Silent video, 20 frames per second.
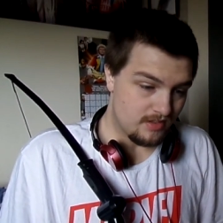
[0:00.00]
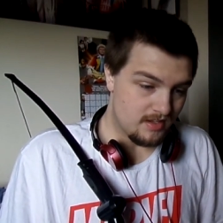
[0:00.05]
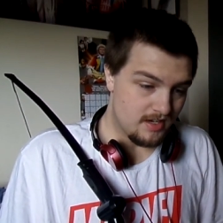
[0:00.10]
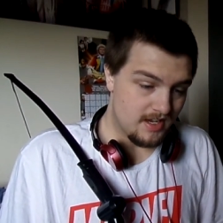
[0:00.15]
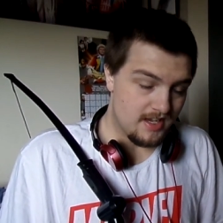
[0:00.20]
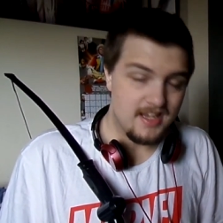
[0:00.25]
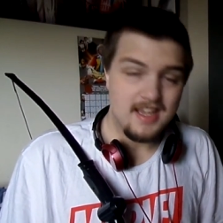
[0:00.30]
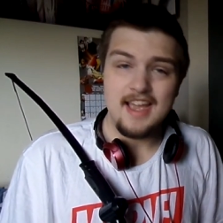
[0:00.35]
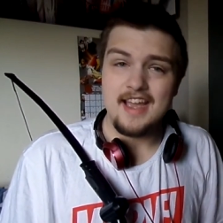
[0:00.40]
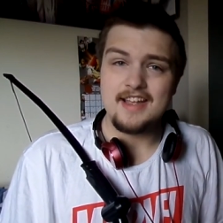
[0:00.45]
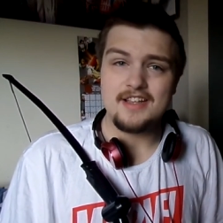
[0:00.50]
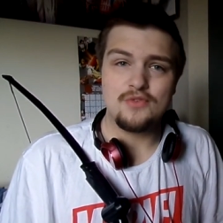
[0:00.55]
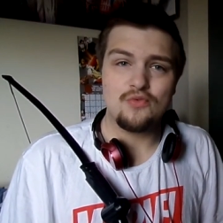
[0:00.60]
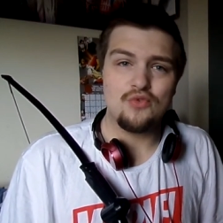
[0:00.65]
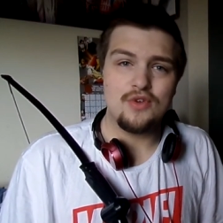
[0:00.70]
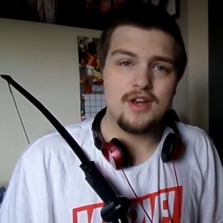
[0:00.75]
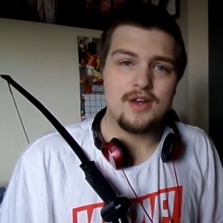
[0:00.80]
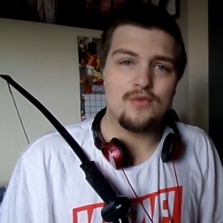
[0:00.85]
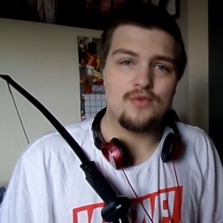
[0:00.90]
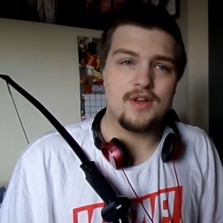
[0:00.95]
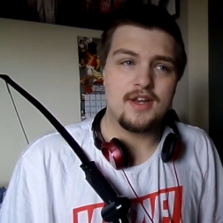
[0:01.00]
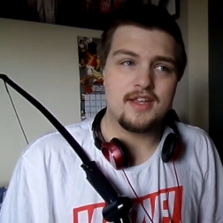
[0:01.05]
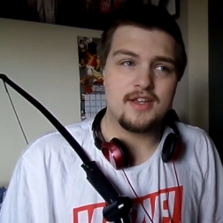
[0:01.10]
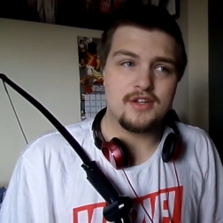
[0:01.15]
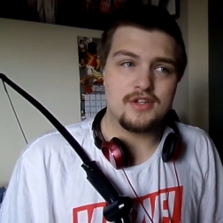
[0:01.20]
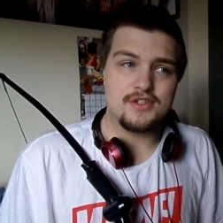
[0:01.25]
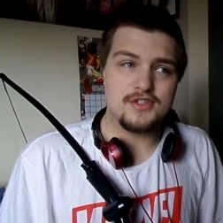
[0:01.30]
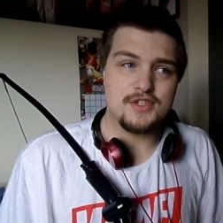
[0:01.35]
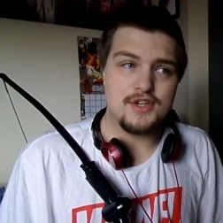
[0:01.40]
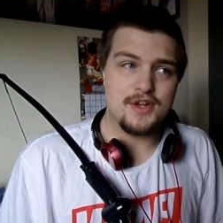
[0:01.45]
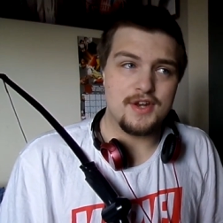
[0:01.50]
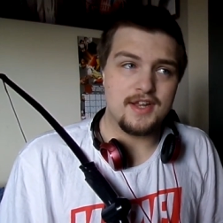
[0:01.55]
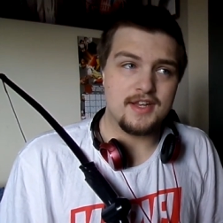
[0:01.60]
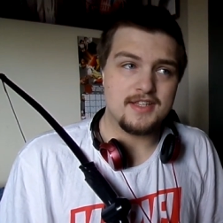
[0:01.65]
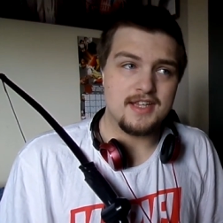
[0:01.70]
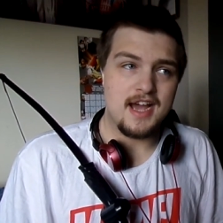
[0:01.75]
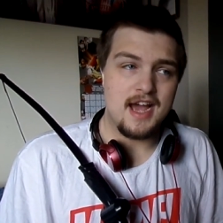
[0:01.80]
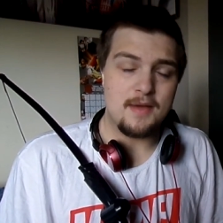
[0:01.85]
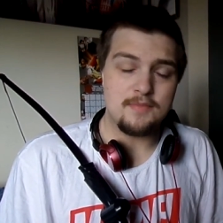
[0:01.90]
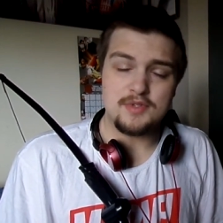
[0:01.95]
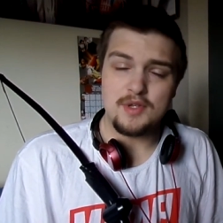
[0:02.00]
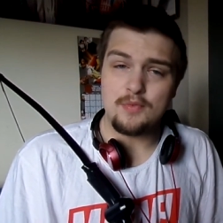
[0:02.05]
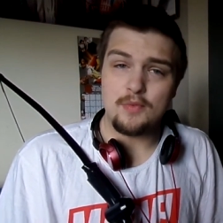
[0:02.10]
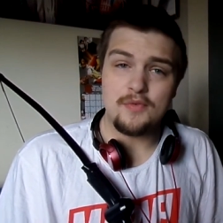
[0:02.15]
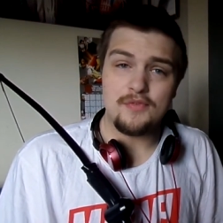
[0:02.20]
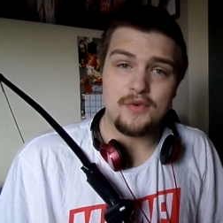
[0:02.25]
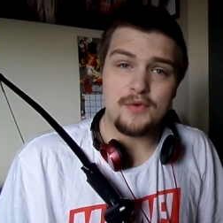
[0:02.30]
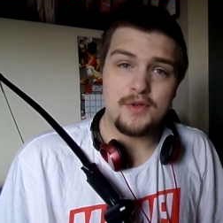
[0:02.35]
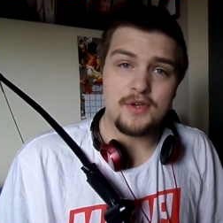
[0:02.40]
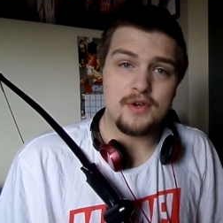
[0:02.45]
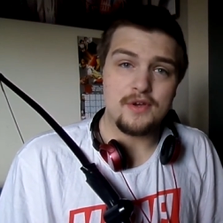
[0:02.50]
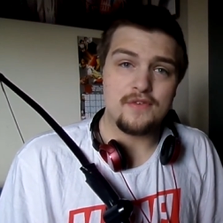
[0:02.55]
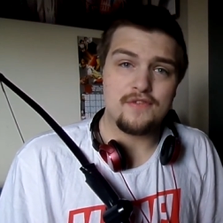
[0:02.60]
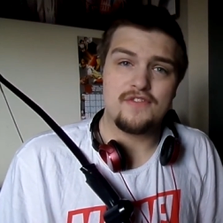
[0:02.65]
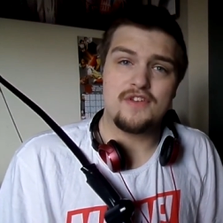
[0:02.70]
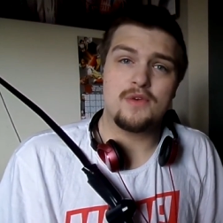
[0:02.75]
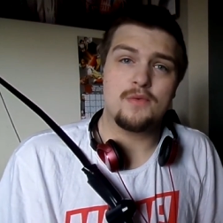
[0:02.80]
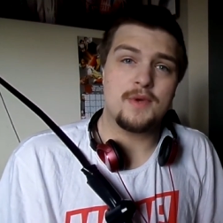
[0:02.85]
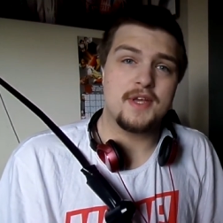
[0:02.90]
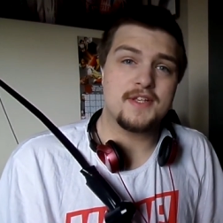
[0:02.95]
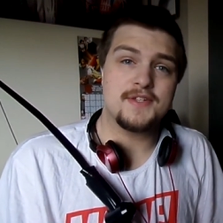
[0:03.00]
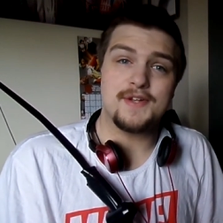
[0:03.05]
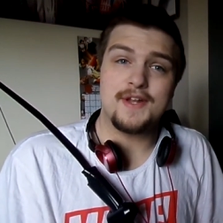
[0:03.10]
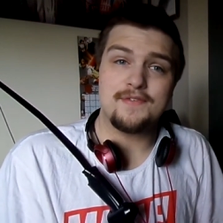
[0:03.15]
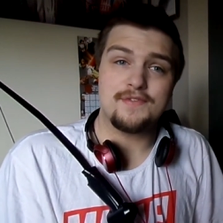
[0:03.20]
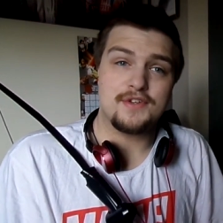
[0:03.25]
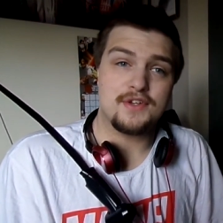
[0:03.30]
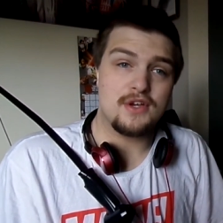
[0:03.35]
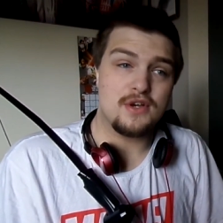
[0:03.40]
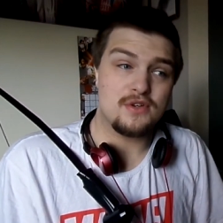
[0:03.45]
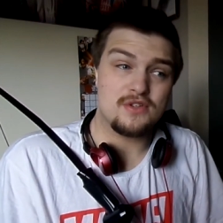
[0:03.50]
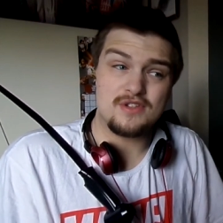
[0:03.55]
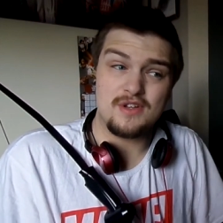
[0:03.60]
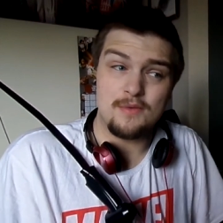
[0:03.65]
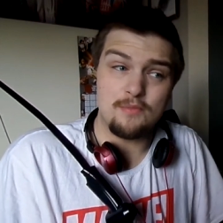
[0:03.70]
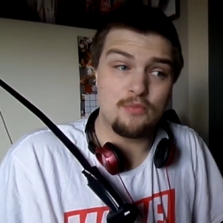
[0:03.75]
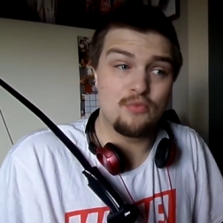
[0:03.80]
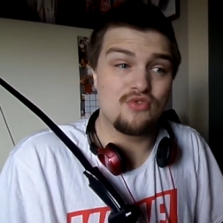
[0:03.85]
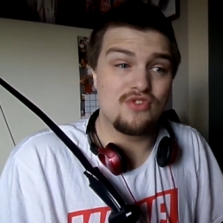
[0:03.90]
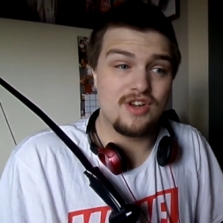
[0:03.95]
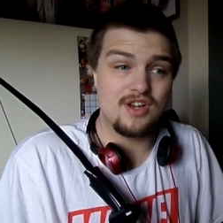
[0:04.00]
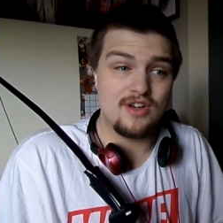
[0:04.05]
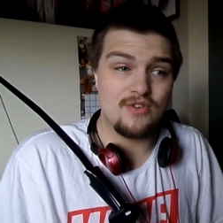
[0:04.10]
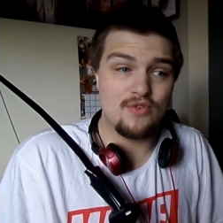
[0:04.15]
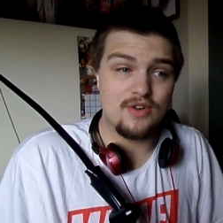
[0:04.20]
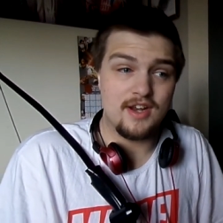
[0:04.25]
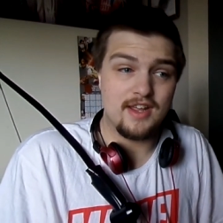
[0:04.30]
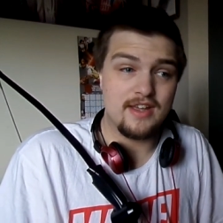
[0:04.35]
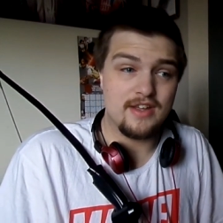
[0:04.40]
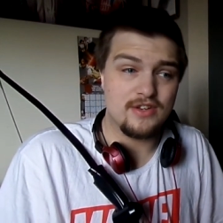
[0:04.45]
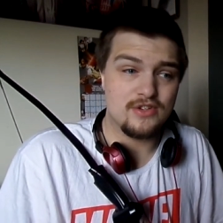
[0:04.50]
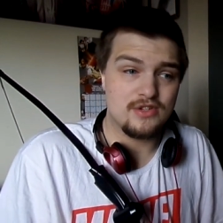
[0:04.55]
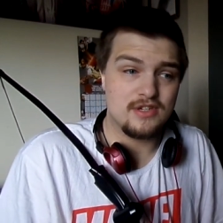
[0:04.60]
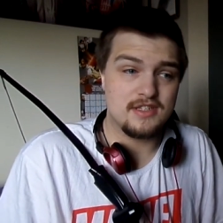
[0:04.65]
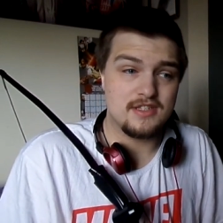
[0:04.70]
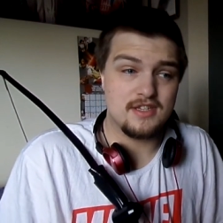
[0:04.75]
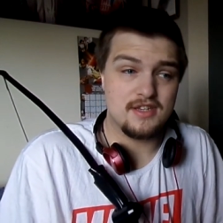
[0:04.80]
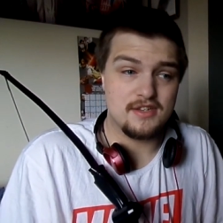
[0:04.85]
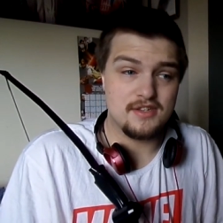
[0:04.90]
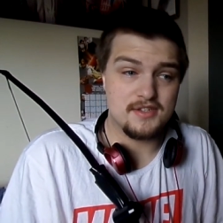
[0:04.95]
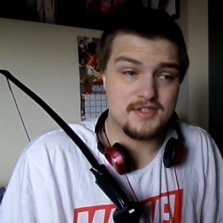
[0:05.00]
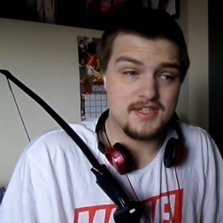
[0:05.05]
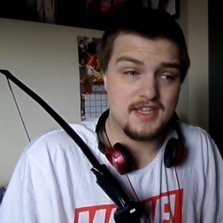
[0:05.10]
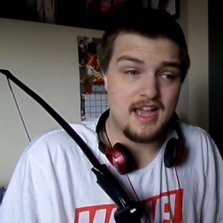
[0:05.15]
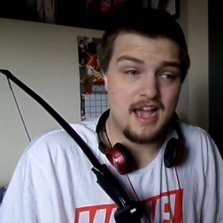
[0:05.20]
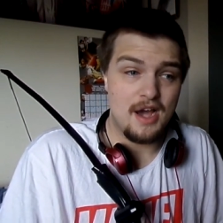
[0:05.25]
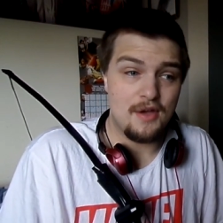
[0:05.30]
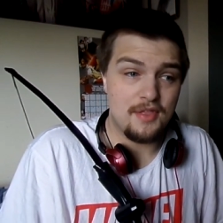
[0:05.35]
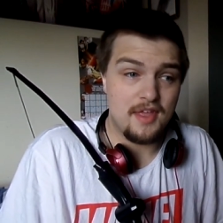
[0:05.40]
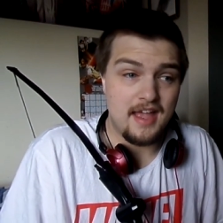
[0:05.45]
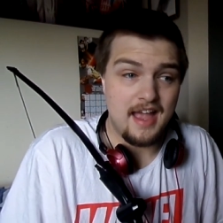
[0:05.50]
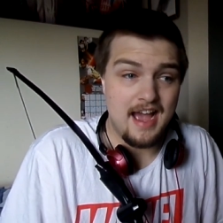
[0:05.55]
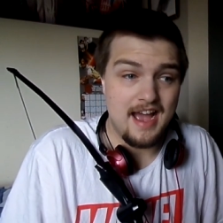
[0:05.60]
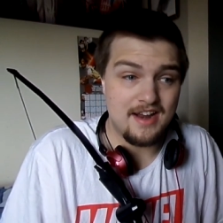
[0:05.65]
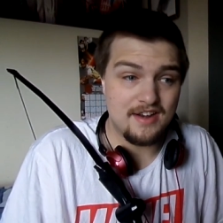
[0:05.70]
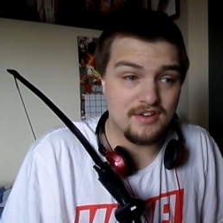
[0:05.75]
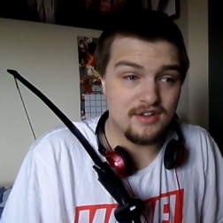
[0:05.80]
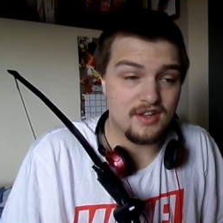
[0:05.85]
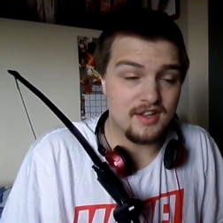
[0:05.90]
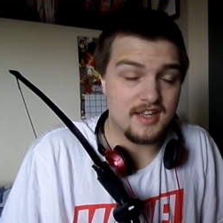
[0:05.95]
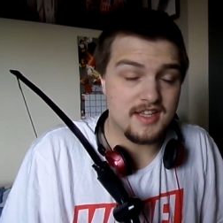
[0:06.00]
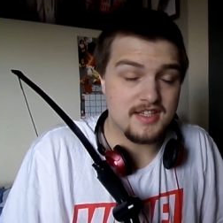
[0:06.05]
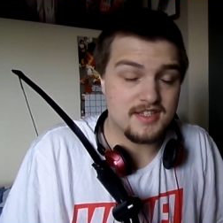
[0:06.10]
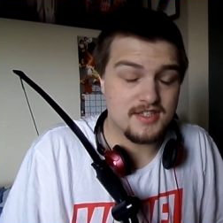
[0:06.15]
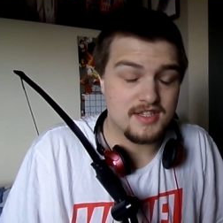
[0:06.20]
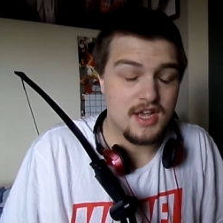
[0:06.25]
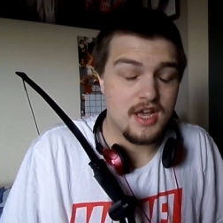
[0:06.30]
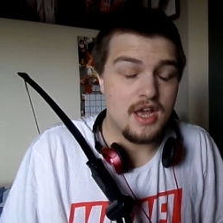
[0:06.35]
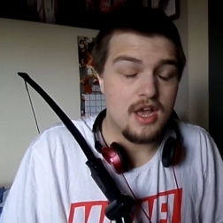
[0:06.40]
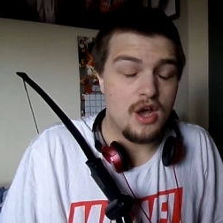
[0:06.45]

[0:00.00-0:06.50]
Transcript: yeah, it's really, really concerning times, and we've only got a few weeks left to go, so I'm really, really interested to see how they handle this